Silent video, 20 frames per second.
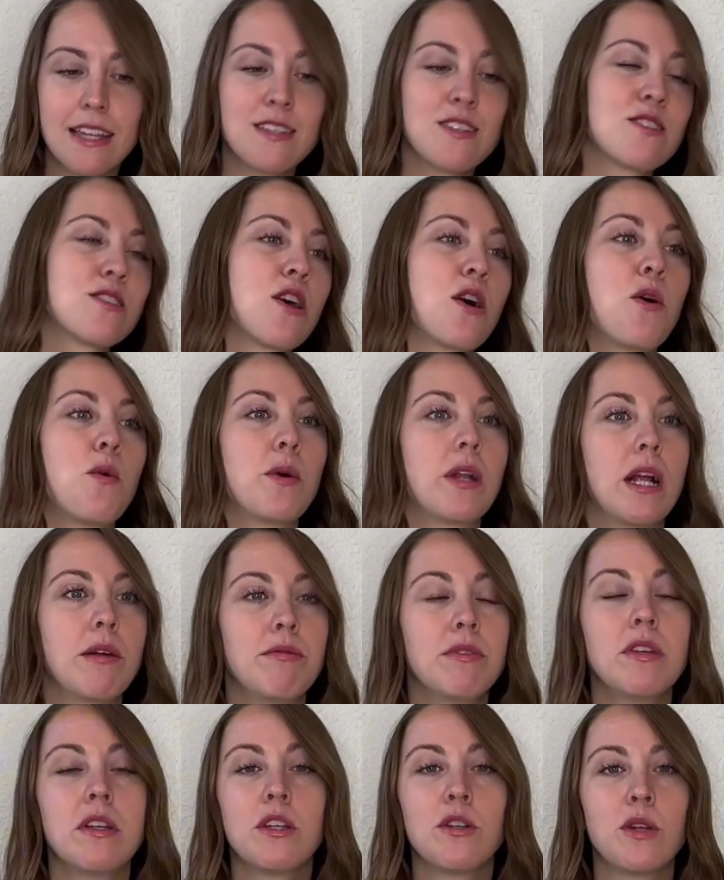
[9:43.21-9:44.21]
So when I'm
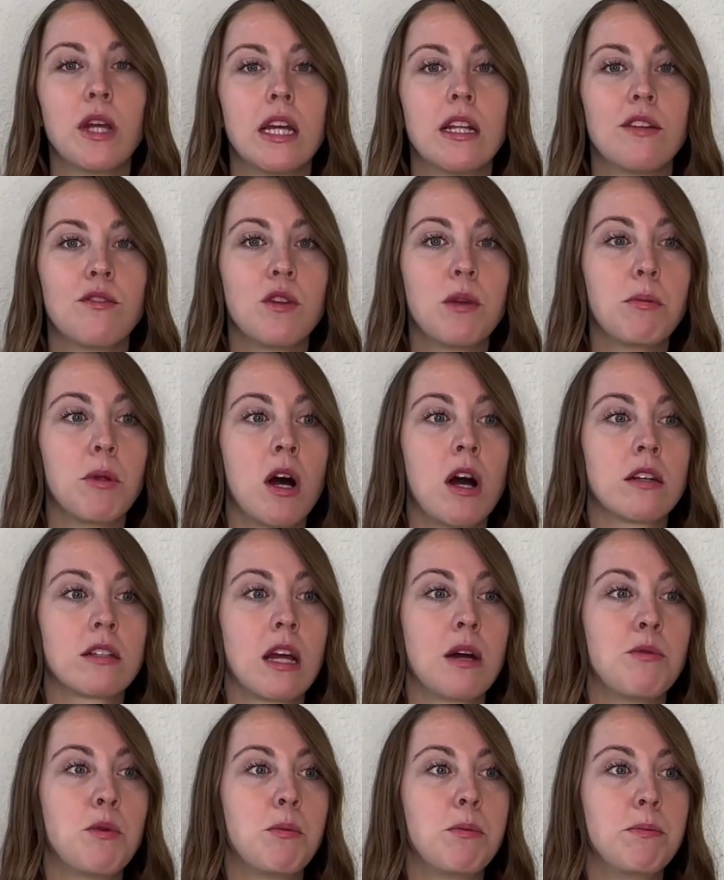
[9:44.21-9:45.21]
feeling creatively blocked, I
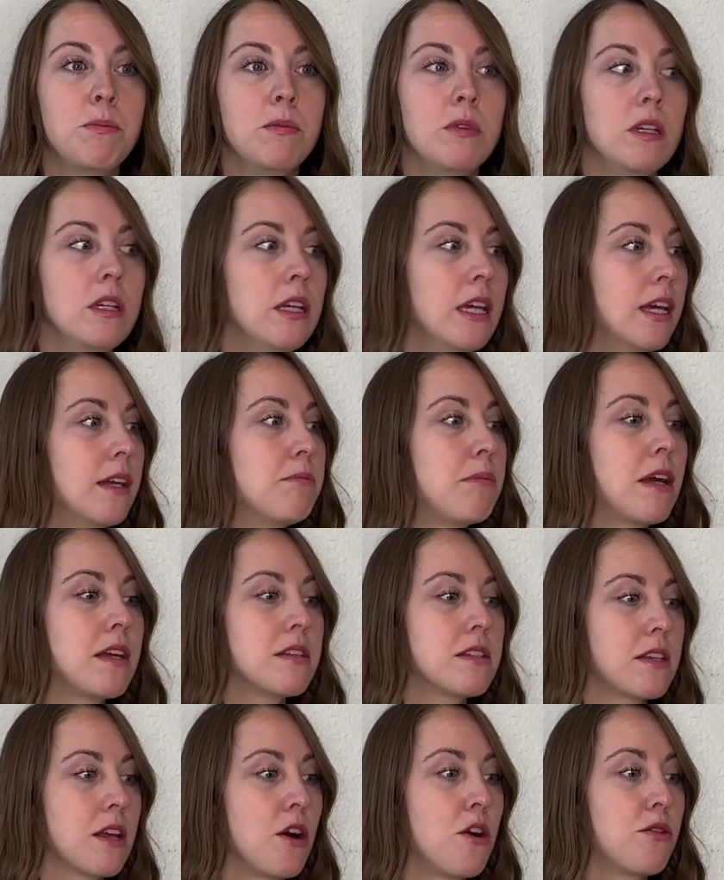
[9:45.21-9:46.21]
will get
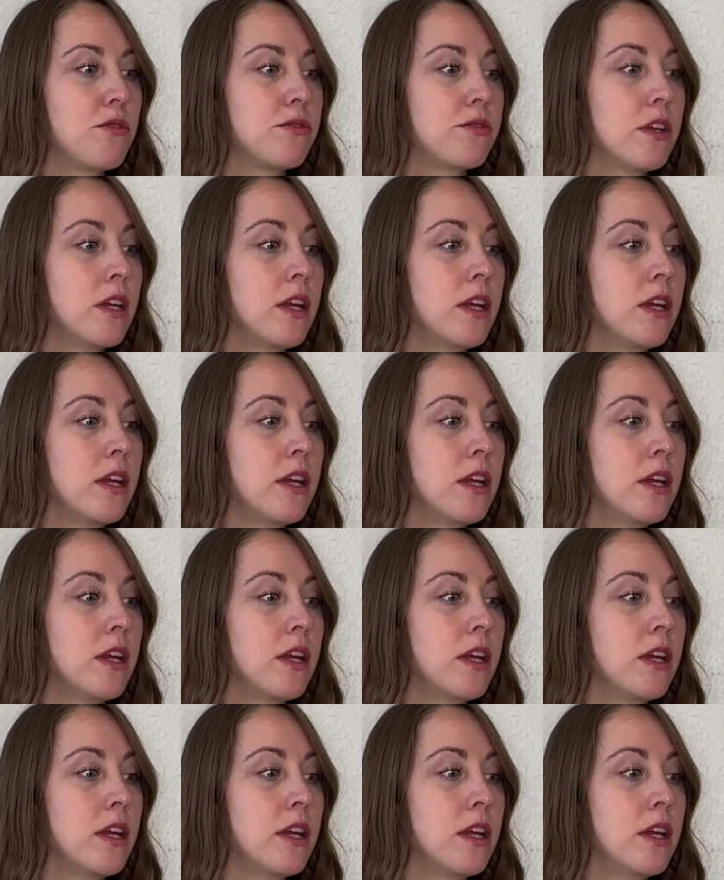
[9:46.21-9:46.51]
myself